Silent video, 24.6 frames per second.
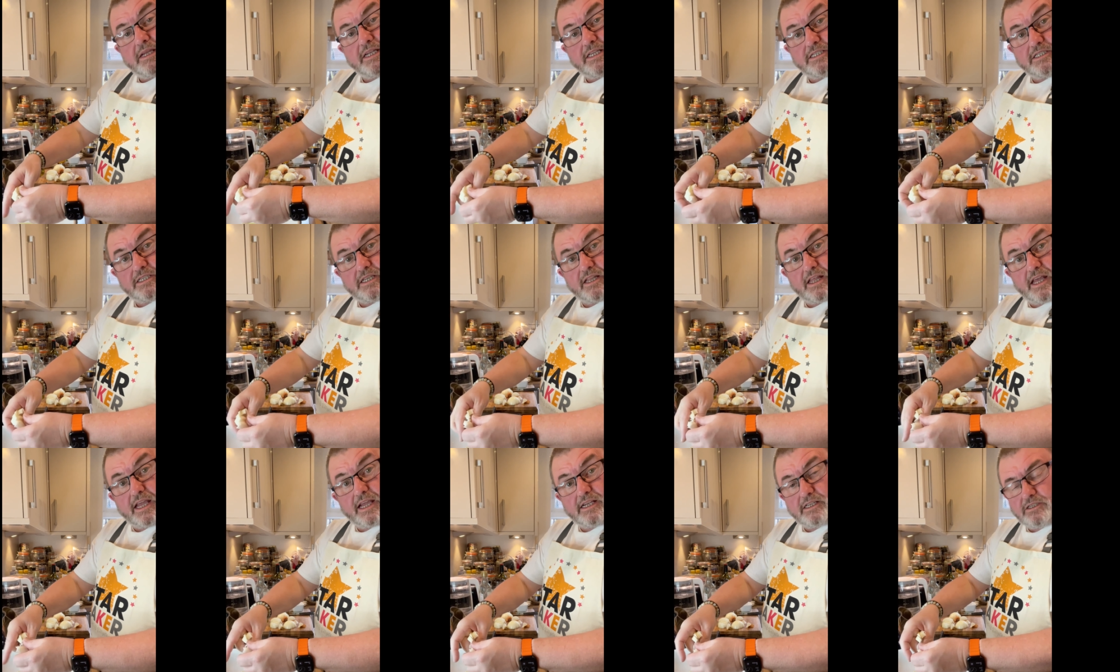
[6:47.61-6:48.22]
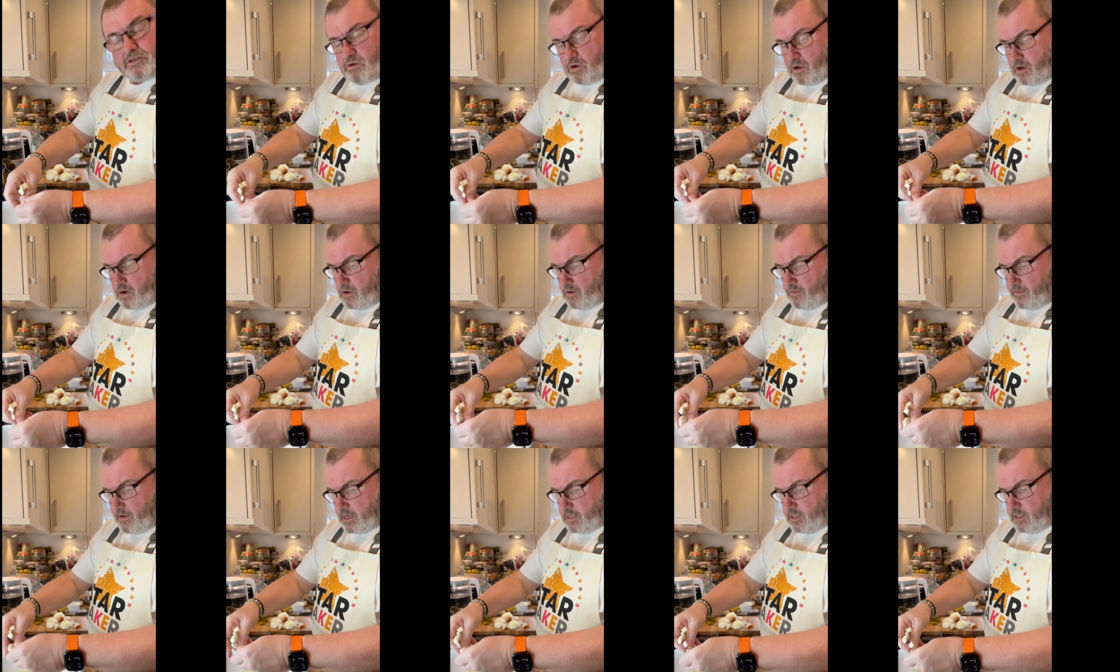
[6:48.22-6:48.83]
into there. It's quite a
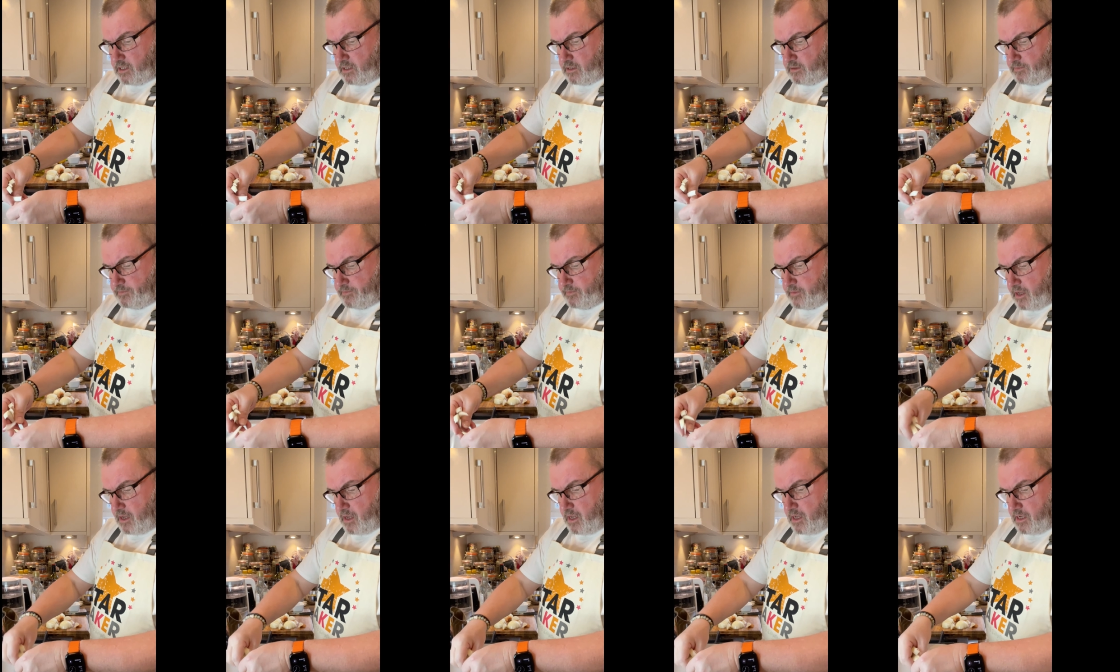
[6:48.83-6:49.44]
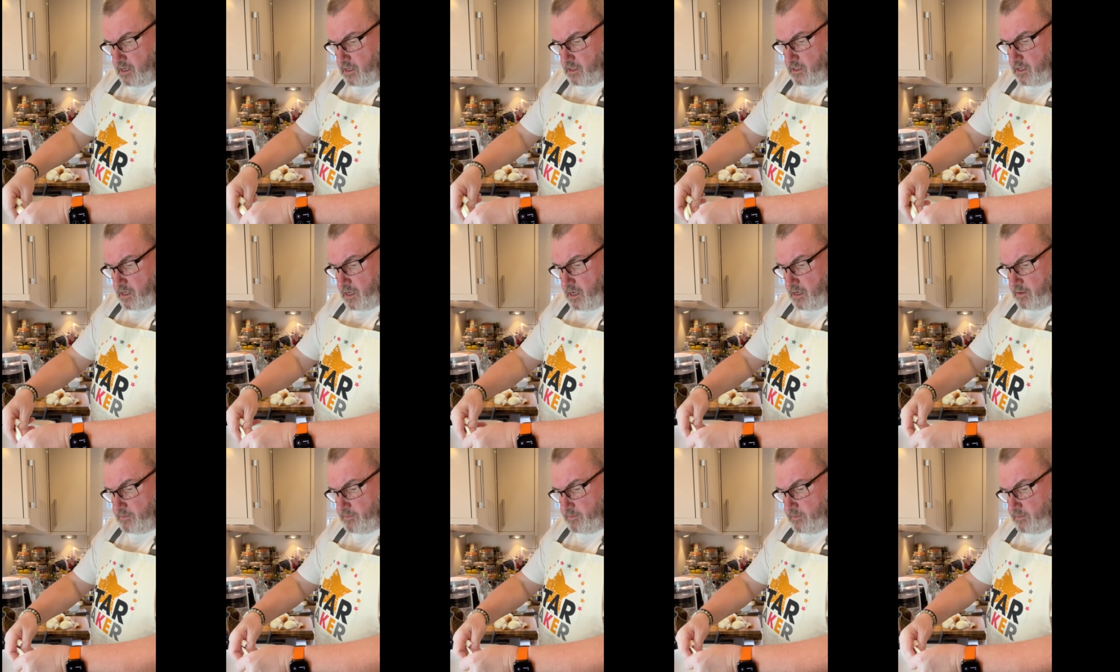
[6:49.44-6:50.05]
lot of onion.
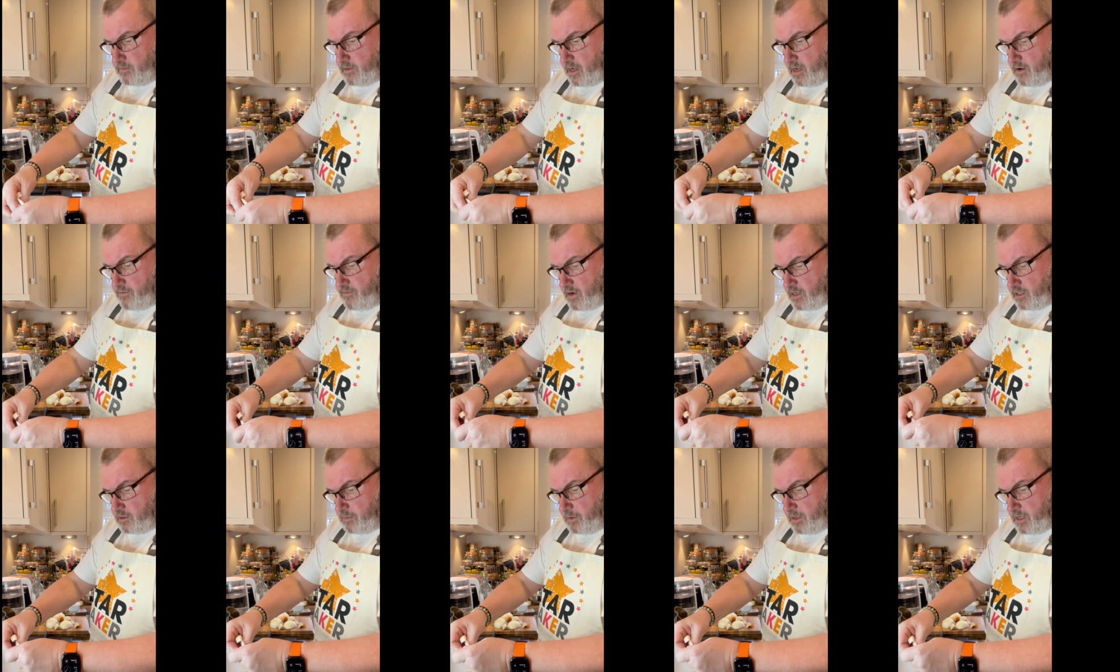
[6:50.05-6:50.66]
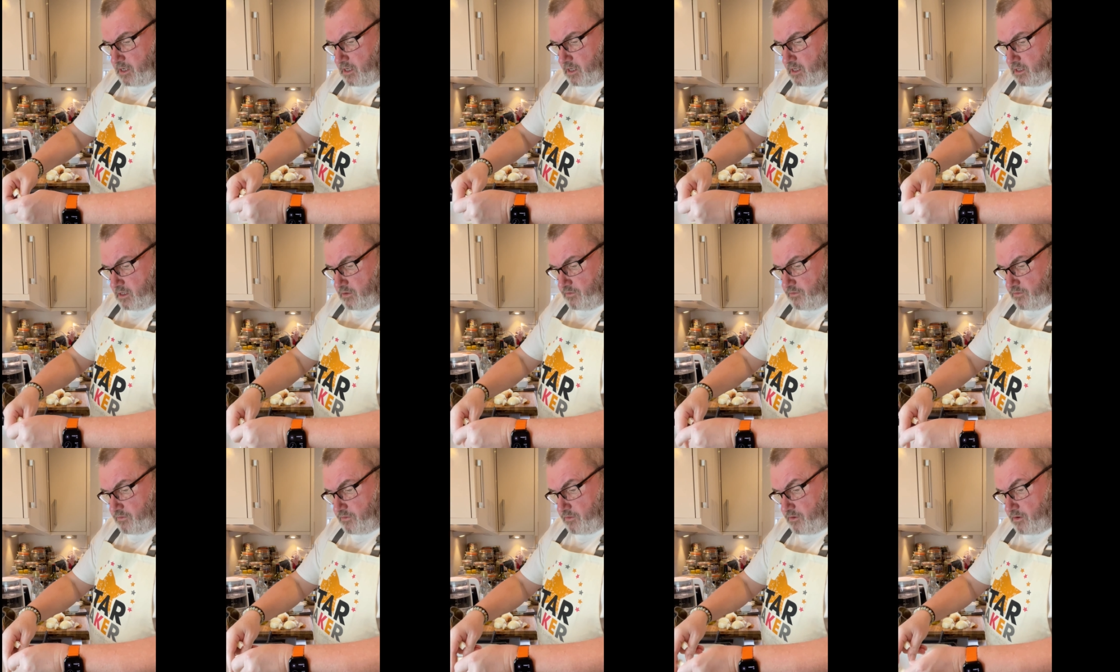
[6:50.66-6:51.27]
Their recipe is
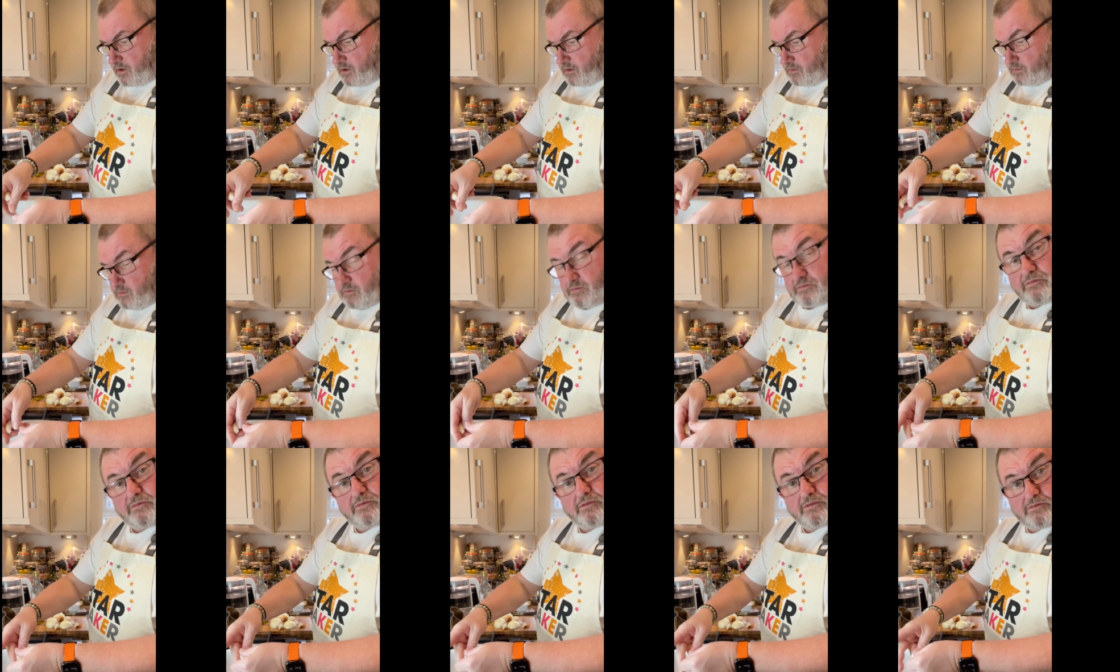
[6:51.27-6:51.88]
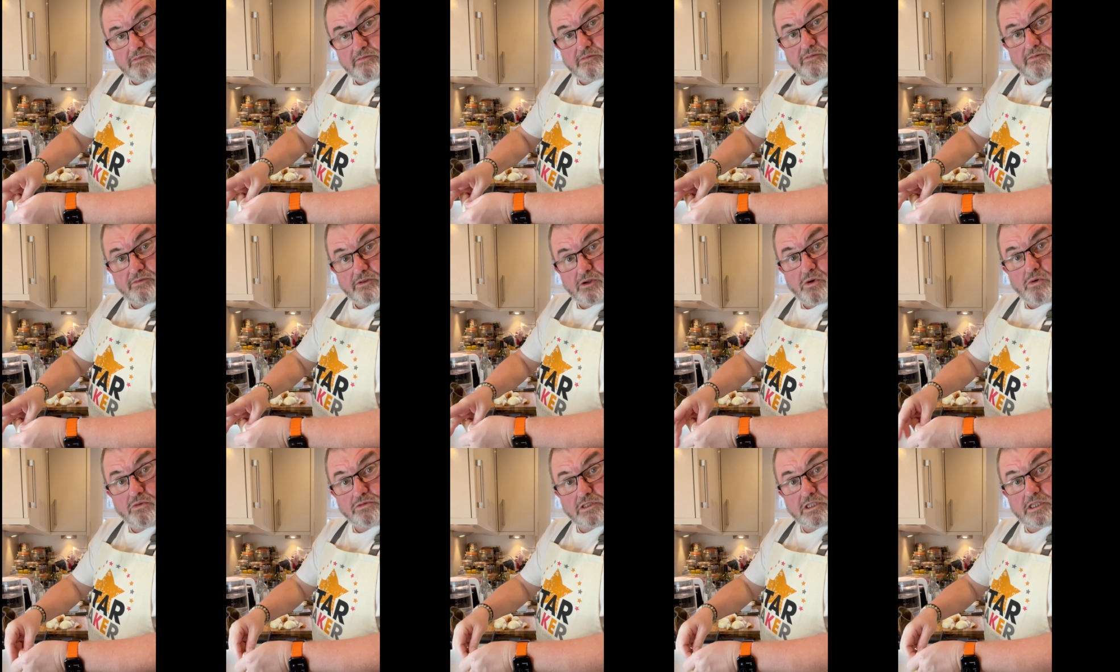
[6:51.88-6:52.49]
for the
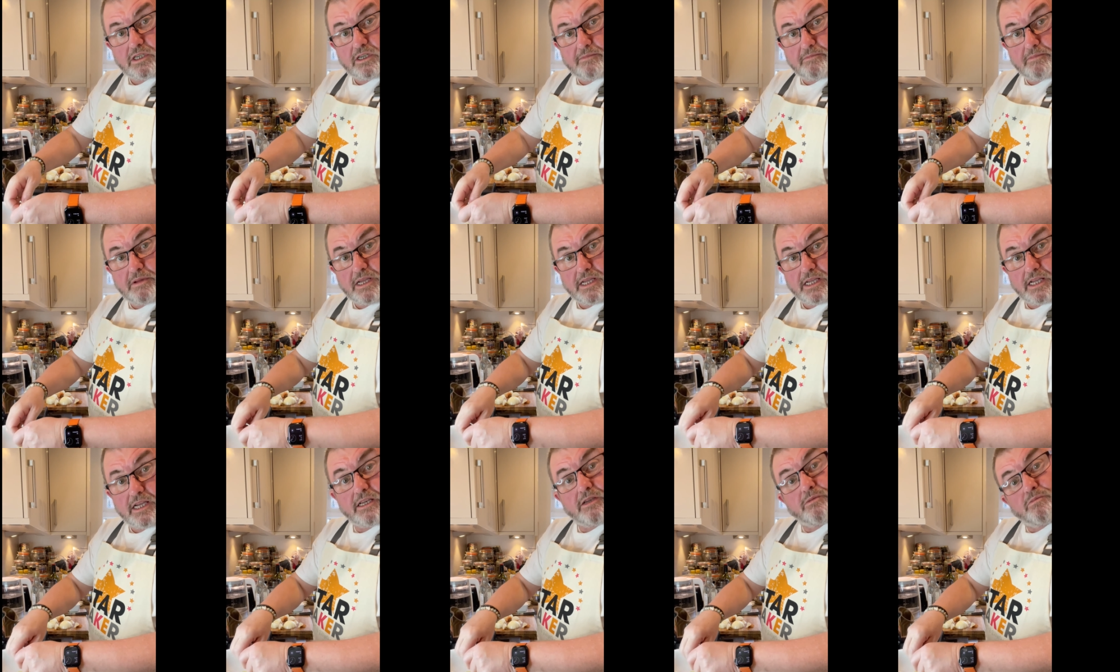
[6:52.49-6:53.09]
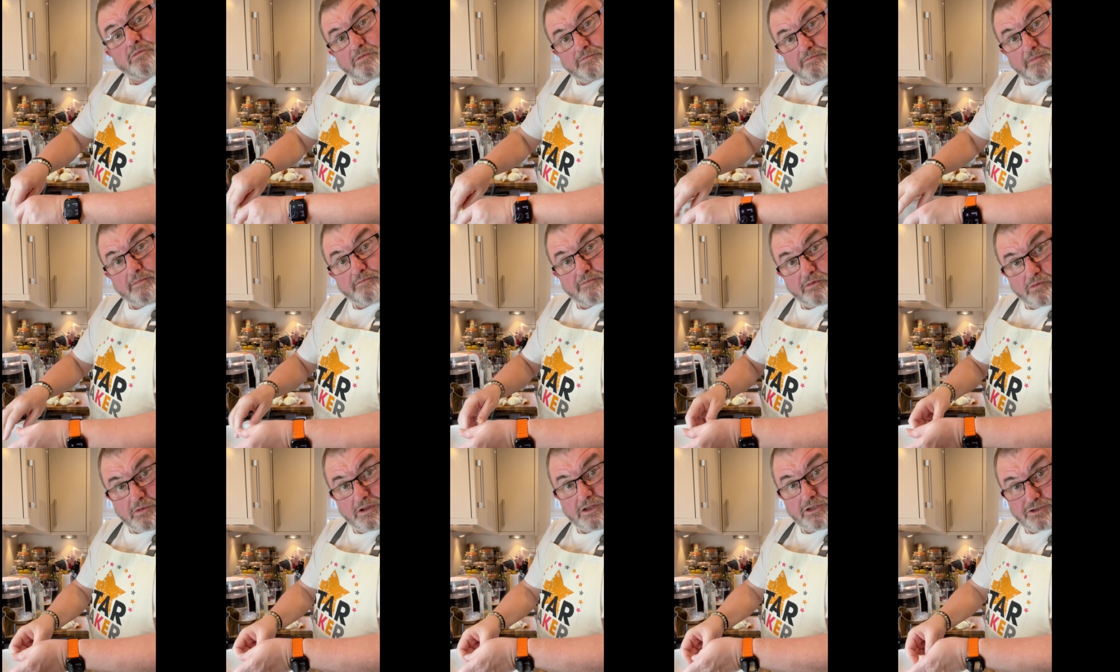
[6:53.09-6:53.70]
quantity of meat, and
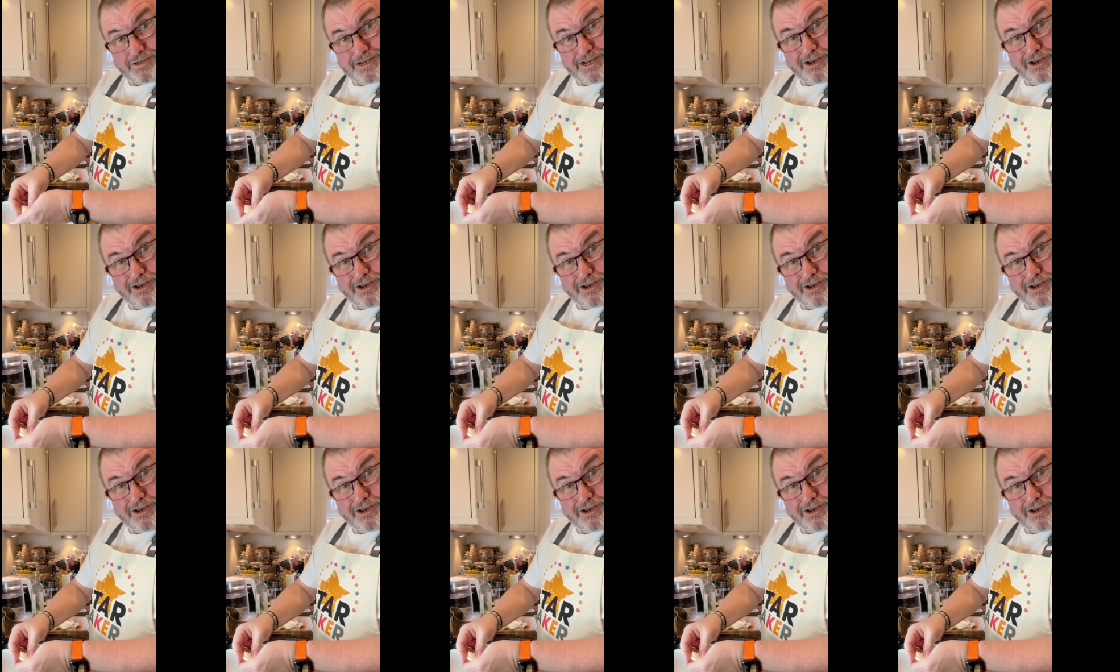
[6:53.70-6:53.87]
remember we use a